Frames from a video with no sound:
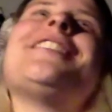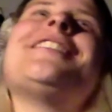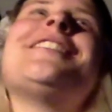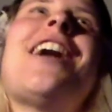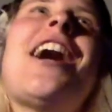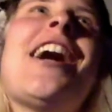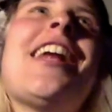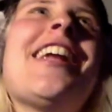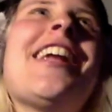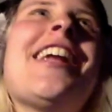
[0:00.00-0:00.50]

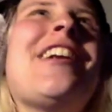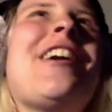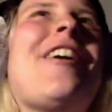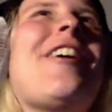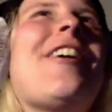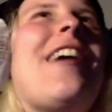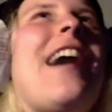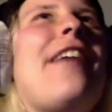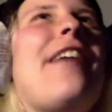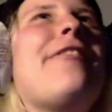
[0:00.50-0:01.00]
I don't know.
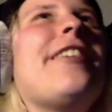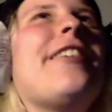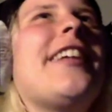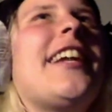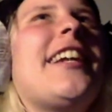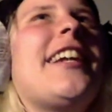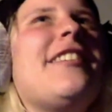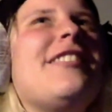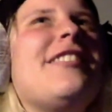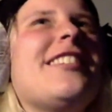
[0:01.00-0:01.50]
I feel like
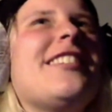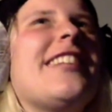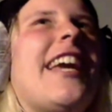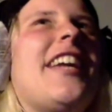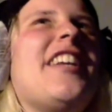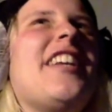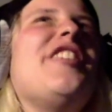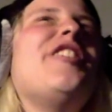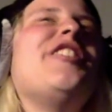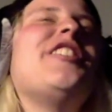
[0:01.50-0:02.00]
you just get
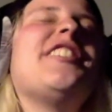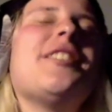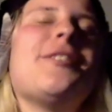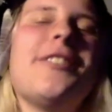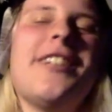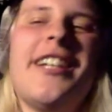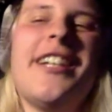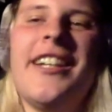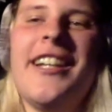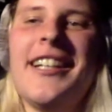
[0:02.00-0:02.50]
used to
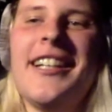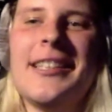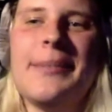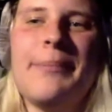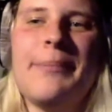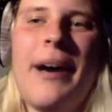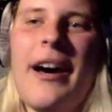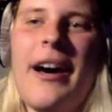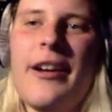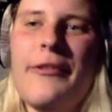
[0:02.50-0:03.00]
it. It's
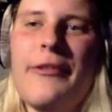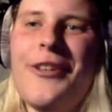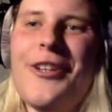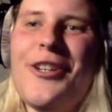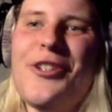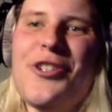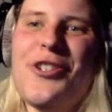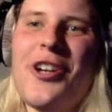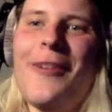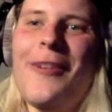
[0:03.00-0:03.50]
part of your
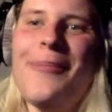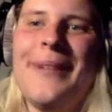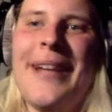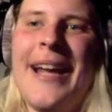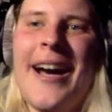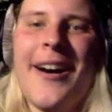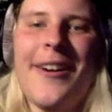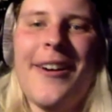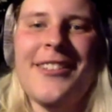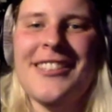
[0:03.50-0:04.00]
job
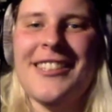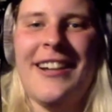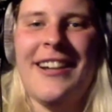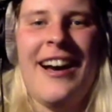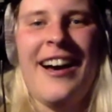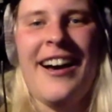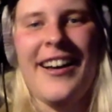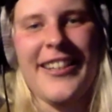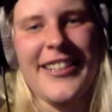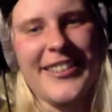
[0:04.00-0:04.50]
now as an
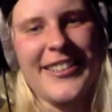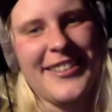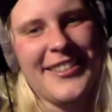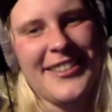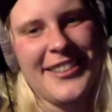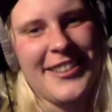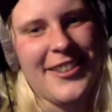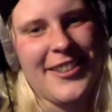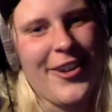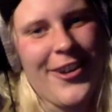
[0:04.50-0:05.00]

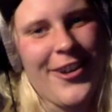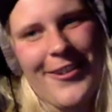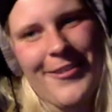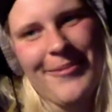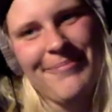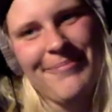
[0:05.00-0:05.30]
artist. So yeah.